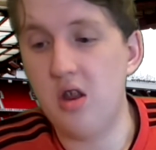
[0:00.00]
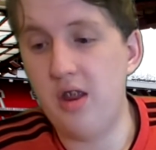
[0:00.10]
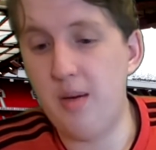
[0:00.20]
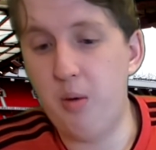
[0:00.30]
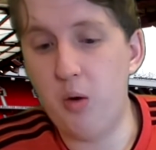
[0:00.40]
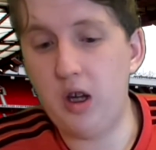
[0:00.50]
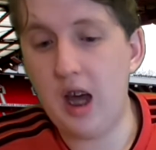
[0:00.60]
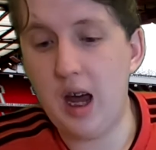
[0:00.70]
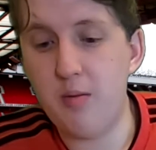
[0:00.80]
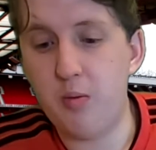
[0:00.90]
The important
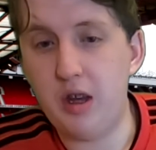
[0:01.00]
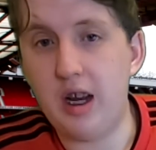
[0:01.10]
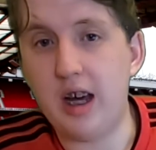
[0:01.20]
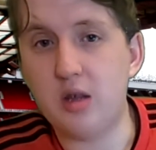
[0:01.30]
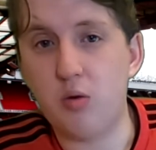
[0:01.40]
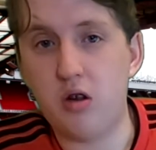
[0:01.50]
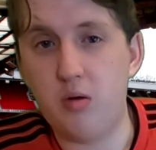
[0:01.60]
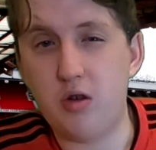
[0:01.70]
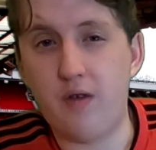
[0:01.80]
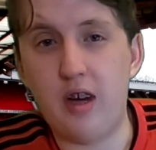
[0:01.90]
game will be the next one,
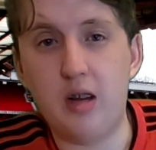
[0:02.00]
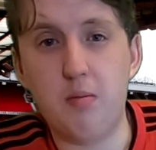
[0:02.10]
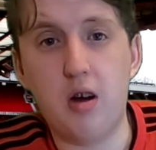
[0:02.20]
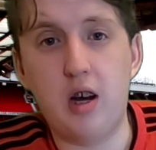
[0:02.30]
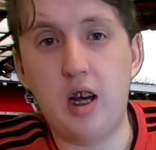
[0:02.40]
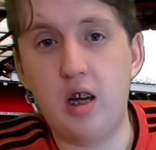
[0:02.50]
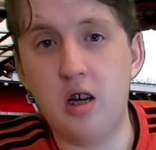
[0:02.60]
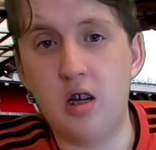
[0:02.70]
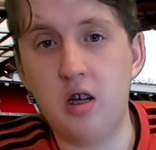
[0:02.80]
which I think is Monday.